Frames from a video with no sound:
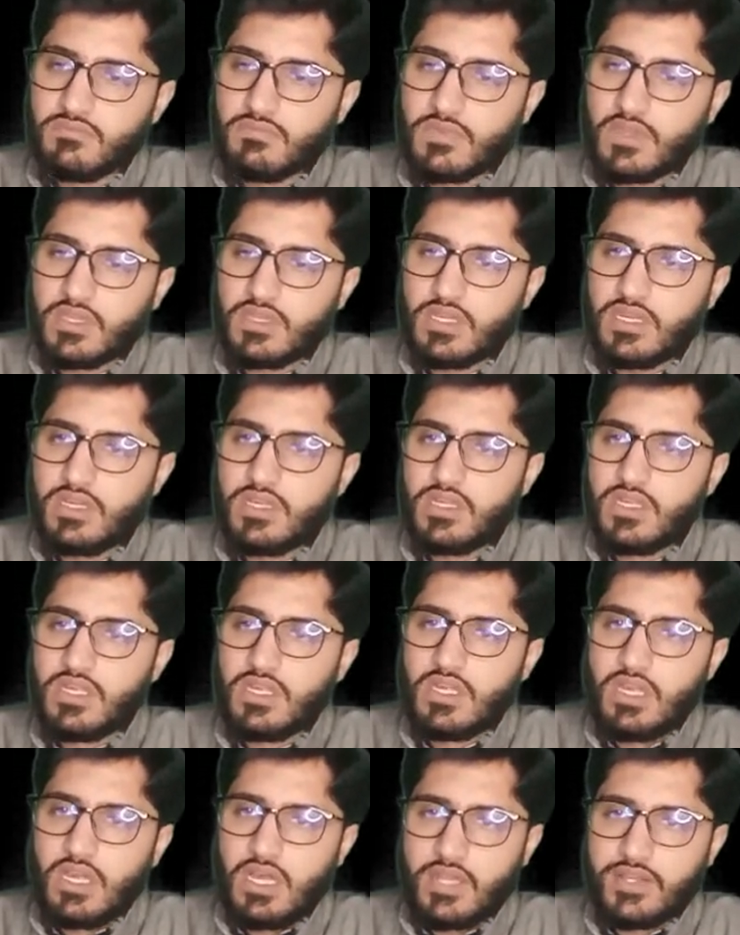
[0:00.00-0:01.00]
No,
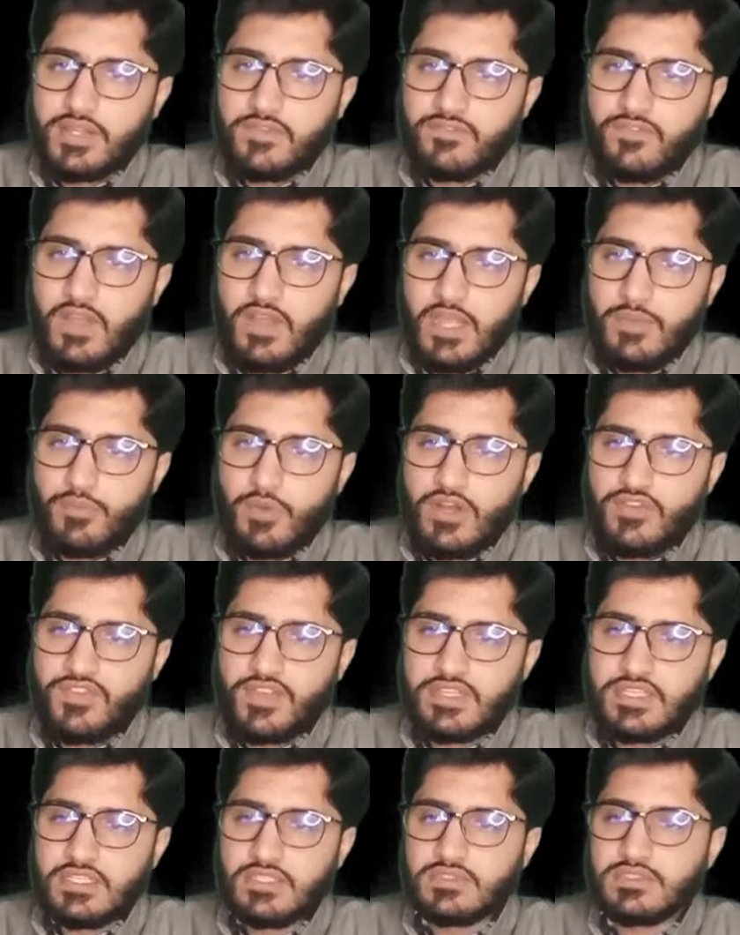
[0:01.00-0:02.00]
I think
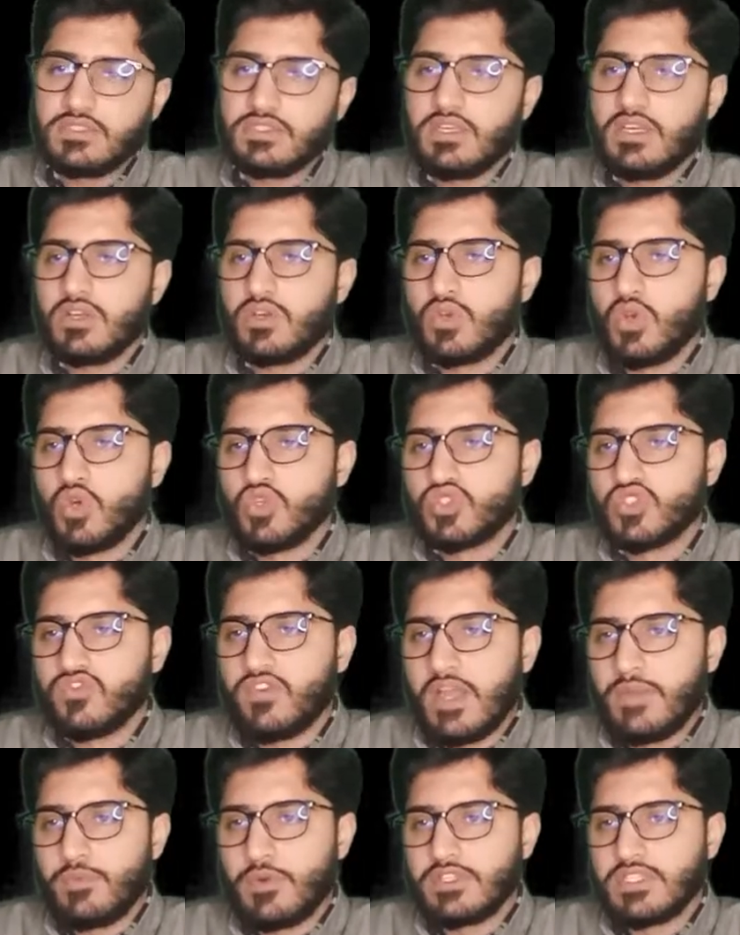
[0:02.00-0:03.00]
5.6 is close to
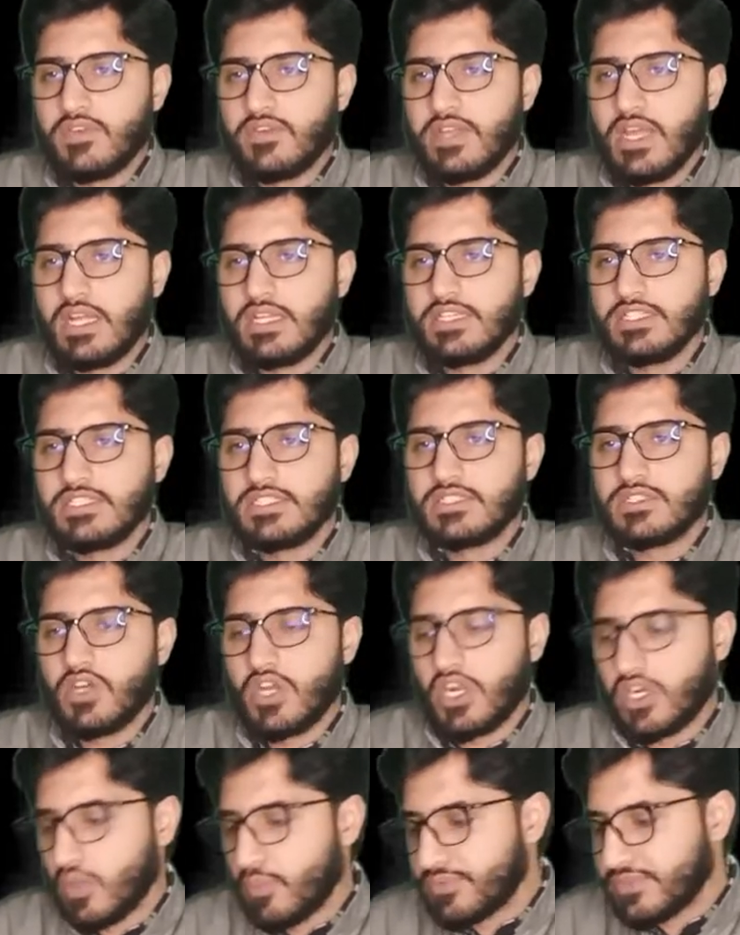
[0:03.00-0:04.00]
5.7. Yeah, this is the
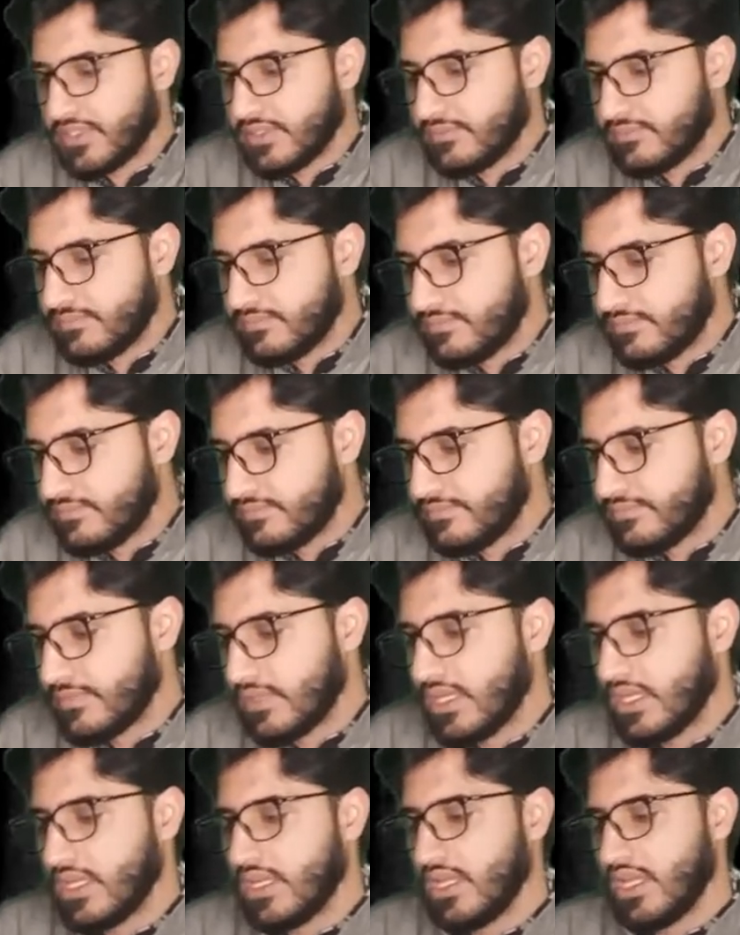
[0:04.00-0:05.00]
correct option.
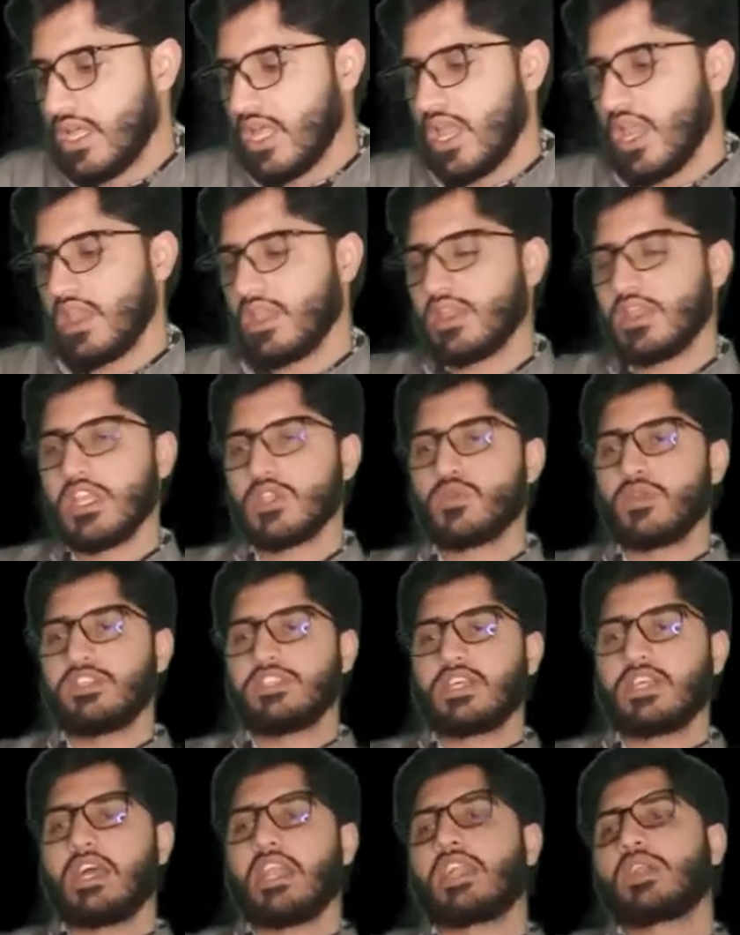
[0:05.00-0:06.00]
This one is
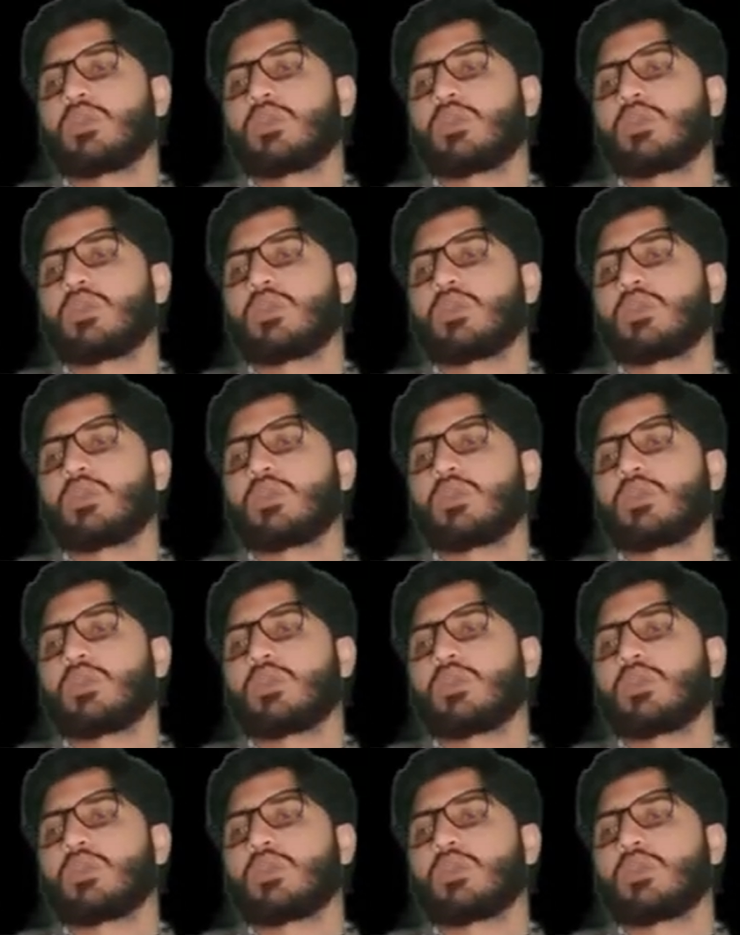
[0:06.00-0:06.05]
the correct